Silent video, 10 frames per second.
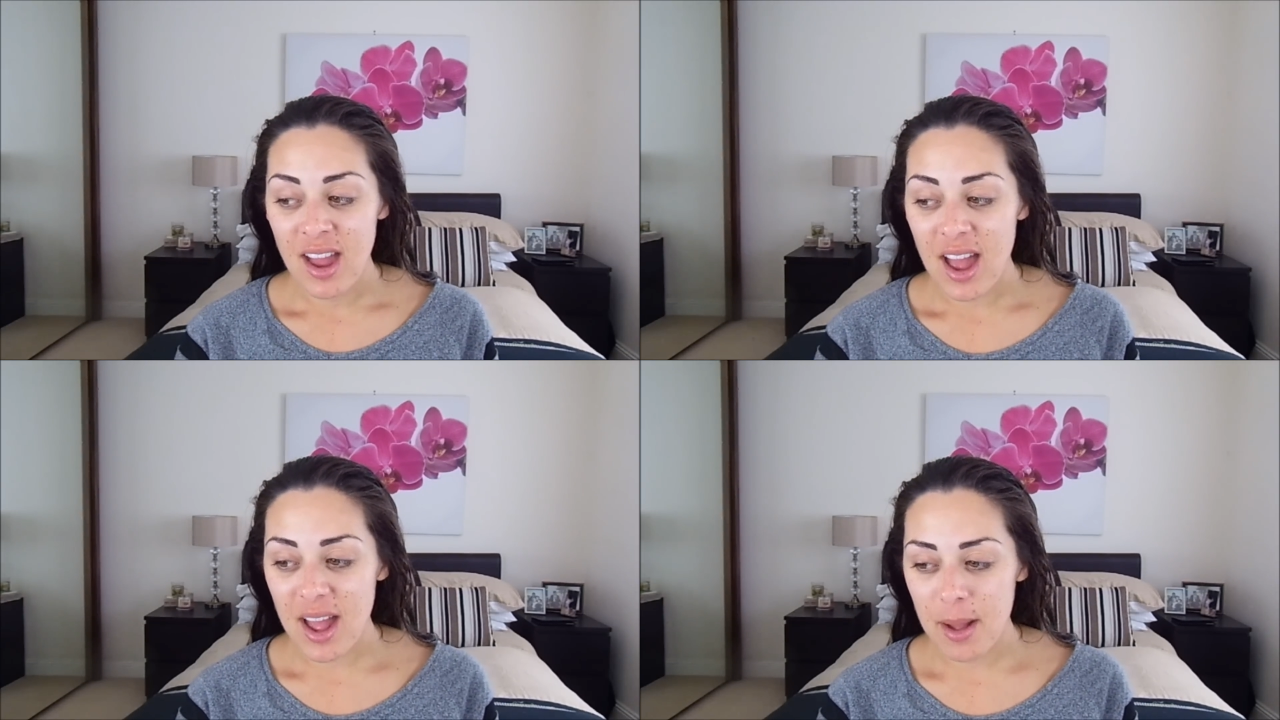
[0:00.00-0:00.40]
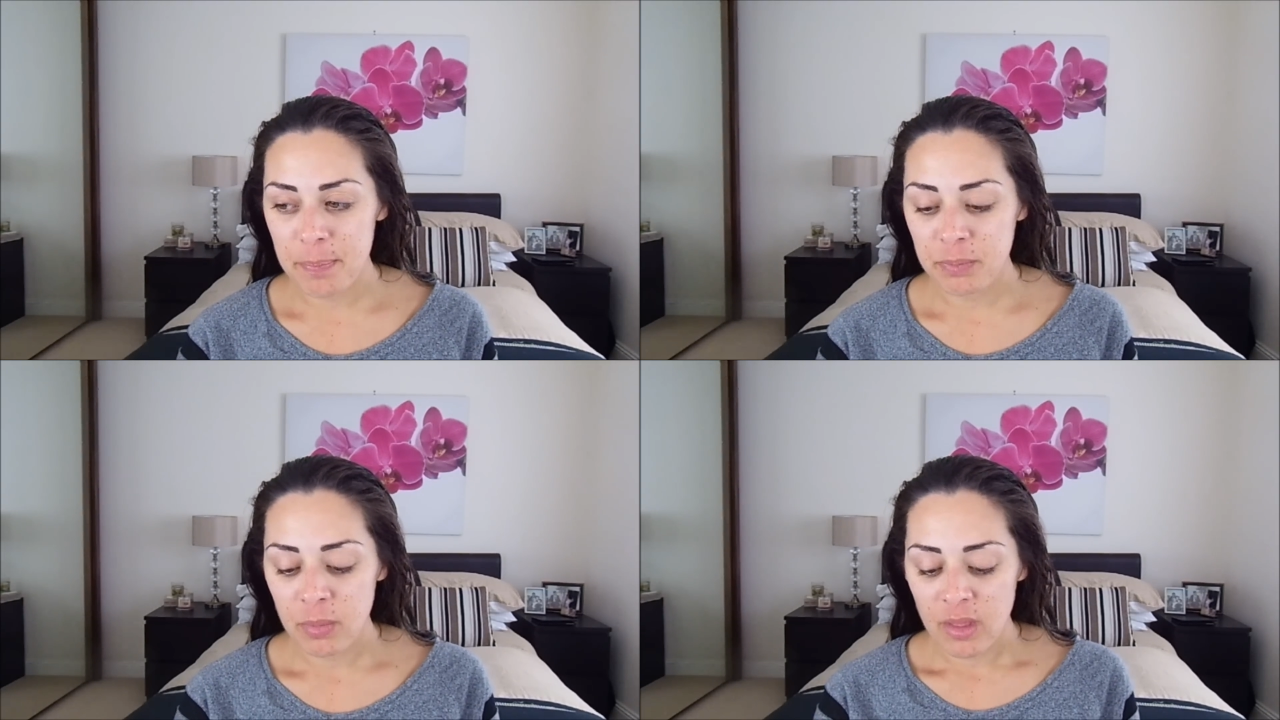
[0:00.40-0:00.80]

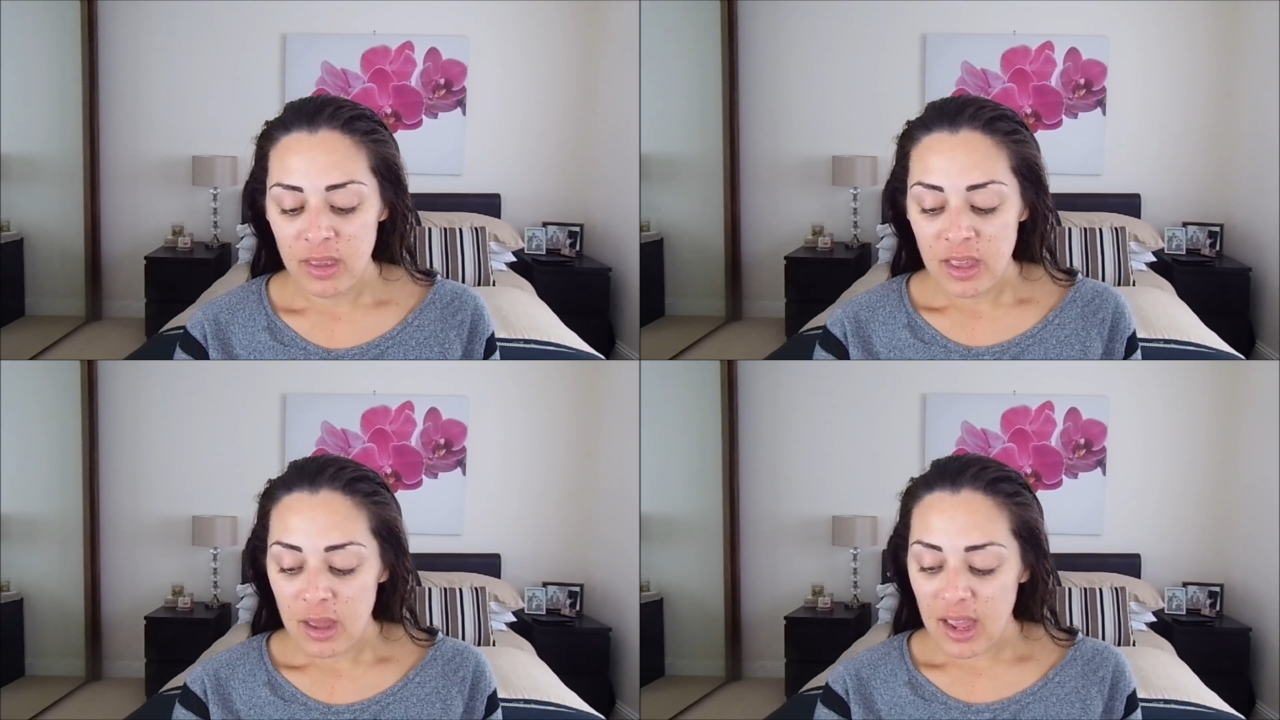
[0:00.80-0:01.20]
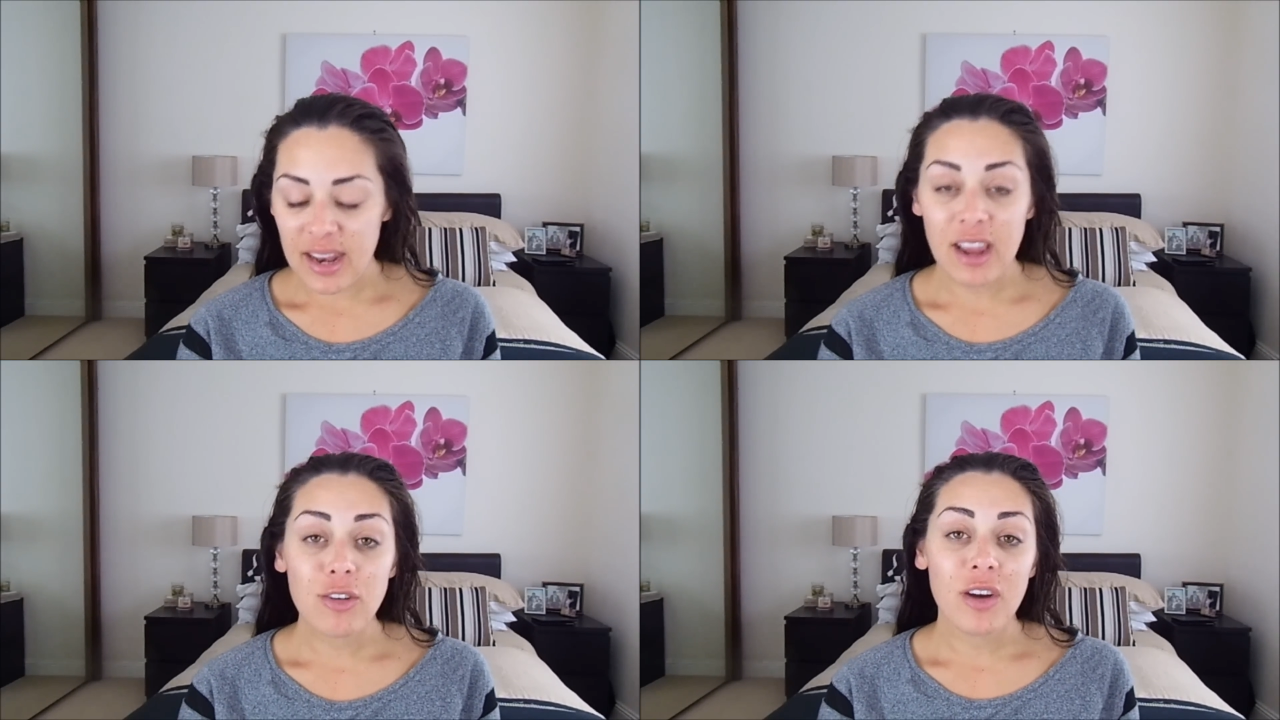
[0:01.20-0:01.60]
An
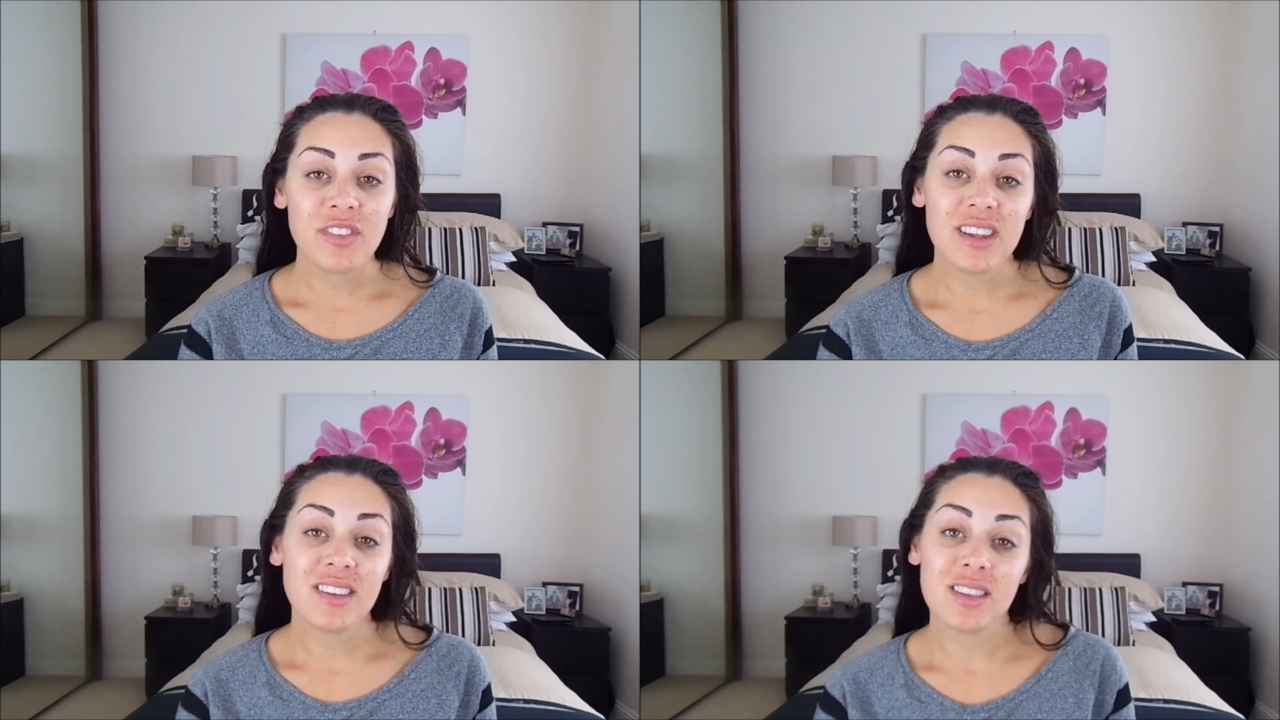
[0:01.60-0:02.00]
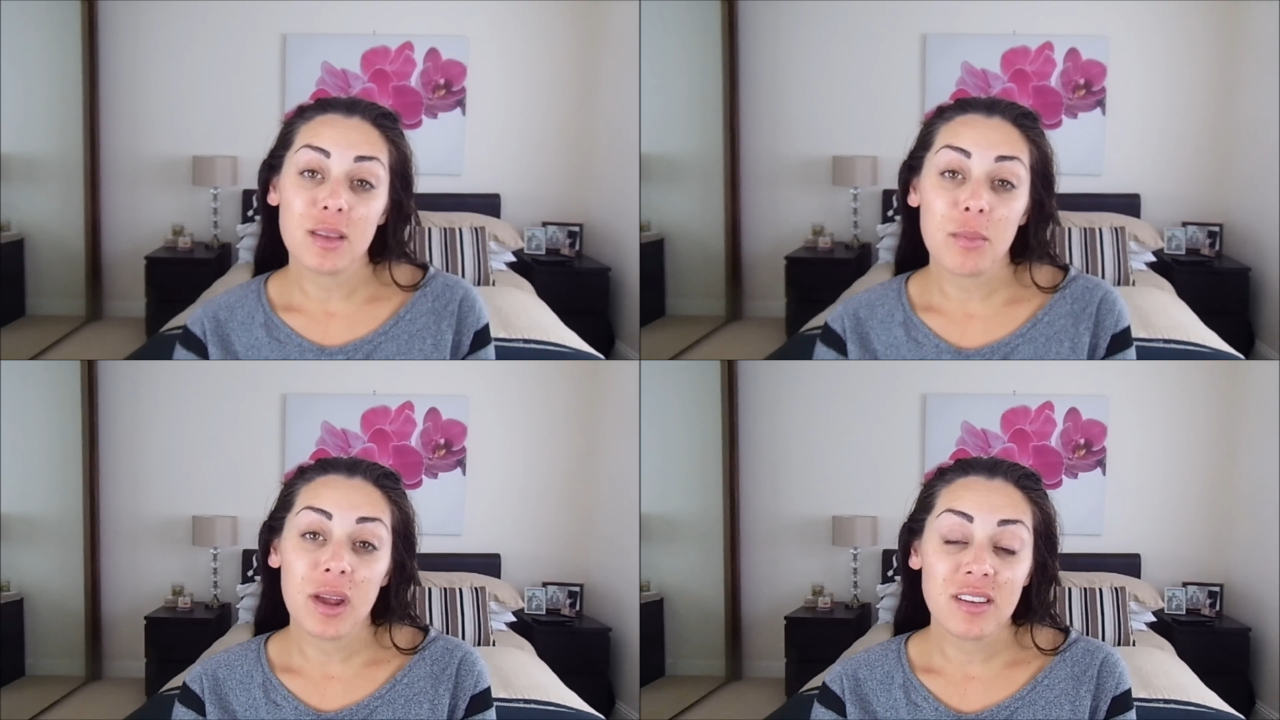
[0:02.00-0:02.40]
aircraft isn't
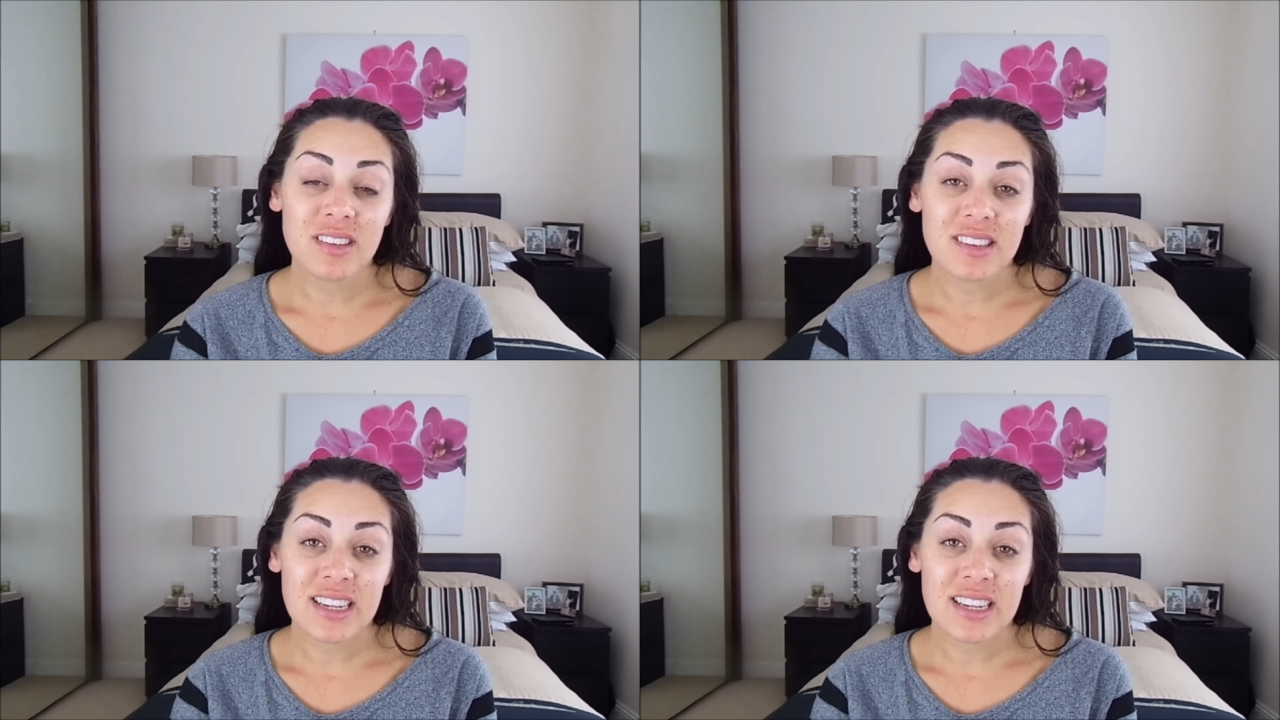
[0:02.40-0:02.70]
the most